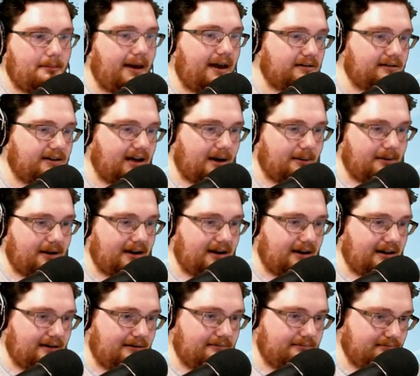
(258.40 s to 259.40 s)
a
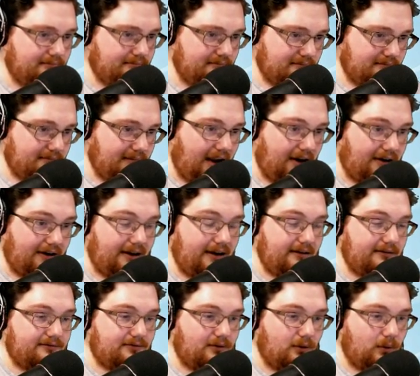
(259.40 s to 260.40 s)
male-dominated
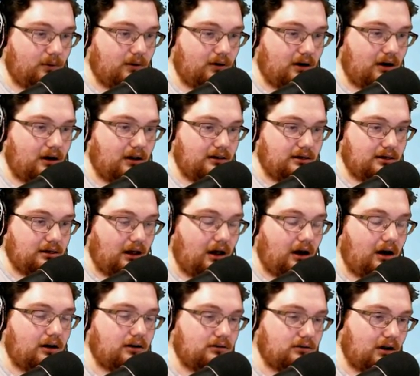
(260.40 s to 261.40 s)
area for a
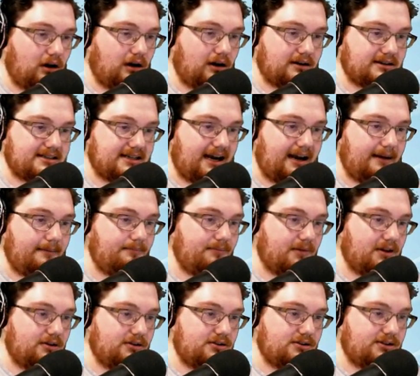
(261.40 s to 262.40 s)
long, long time.
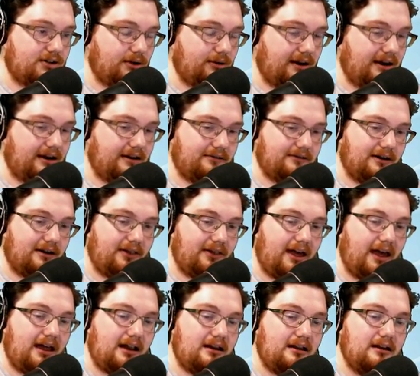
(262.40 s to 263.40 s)
There's no getting around
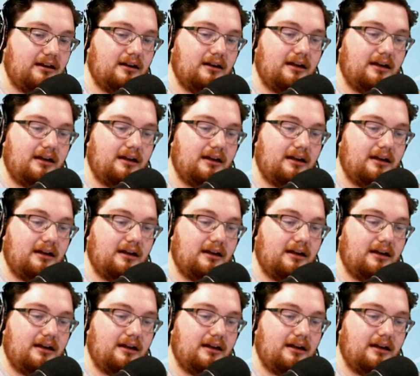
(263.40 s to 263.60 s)
that.